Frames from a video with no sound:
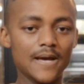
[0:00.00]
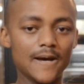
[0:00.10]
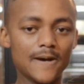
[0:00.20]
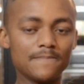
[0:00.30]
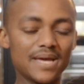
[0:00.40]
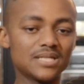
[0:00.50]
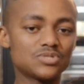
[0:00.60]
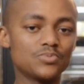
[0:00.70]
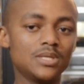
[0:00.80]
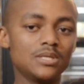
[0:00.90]
um,
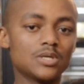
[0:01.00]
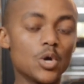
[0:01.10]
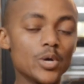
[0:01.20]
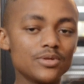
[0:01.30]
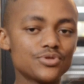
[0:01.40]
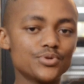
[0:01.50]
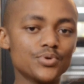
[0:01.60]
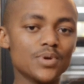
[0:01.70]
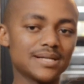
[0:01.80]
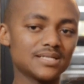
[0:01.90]
as we going
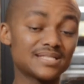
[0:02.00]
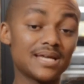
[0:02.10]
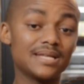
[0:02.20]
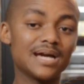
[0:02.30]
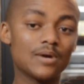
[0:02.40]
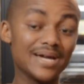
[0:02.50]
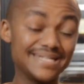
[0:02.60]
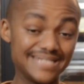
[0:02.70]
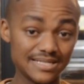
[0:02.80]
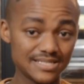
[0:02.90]
through understanding our
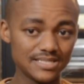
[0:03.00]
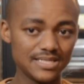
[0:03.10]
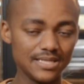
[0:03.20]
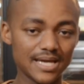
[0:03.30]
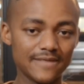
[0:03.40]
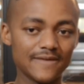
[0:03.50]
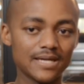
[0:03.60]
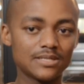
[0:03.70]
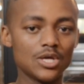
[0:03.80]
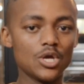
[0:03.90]
identity and
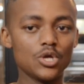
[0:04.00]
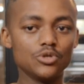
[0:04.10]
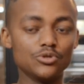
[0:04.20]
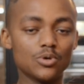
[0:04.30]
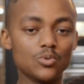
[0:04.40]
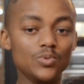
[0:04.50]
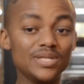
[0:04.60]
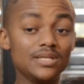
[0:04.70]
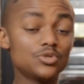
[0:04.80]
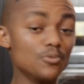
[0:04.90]
that, you know, we
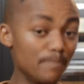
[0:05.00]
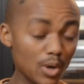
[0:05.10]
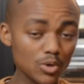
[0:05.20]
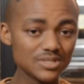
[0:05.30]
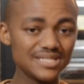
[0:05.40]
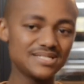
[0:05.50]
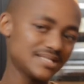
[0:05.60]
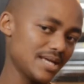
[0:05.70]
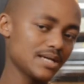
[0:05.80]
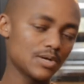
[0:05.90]
need to boldly
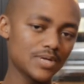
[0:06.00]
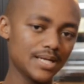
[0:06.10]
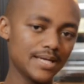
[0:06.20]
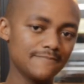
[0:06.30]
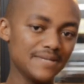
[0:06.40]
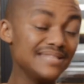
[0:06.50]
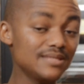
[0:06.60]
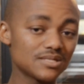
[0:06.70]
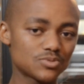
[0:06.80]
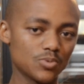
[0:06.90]
stake our claim in
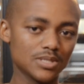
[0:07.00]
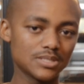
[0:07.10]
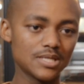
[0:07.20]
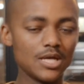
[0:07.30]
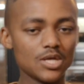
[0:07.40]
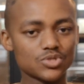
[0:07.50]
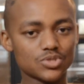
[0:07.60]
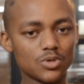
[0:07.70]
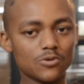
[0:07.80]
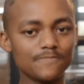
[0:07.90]
this world.
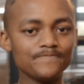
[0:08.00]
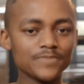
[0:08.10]
So